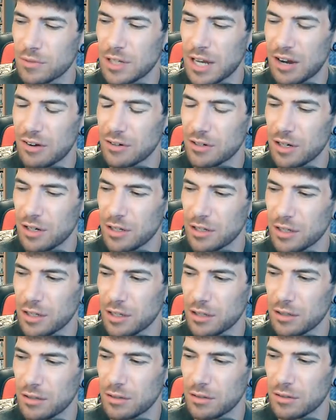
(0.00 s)

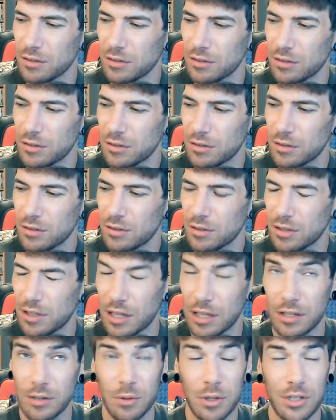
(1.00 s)
Carolina?
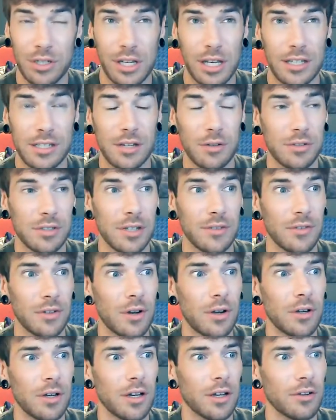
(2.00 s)
In which case, that was even
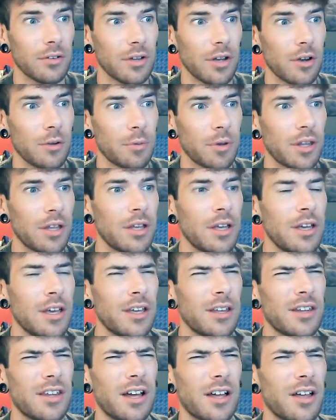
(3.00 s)
longer ago. But
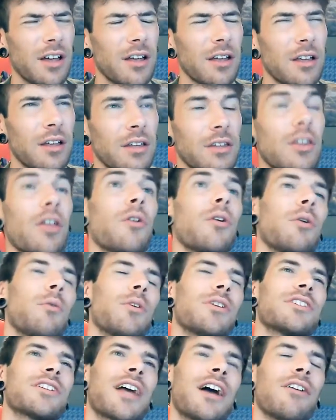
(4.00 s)
that no, it
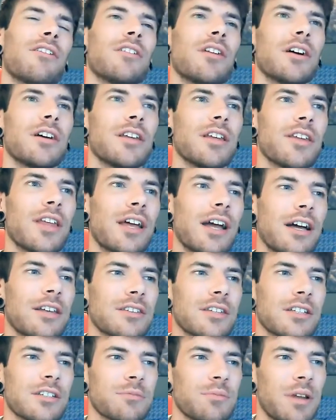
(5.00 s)
was Carolina. They had
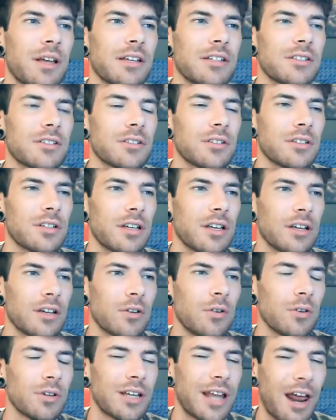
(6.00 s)
this place
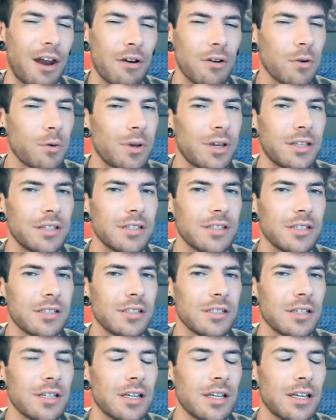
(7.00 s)
called
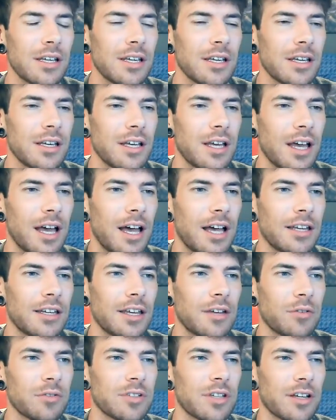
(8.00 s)
Carowinds, and
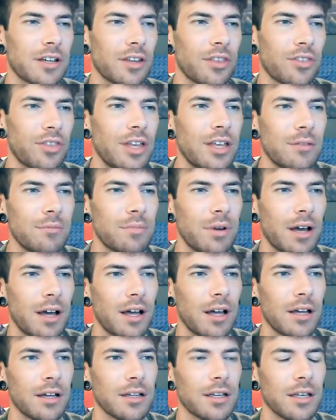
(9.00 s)
it was like a theme
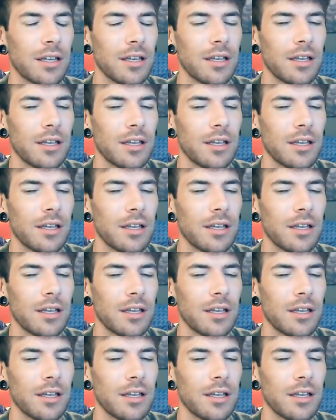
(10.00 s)
park,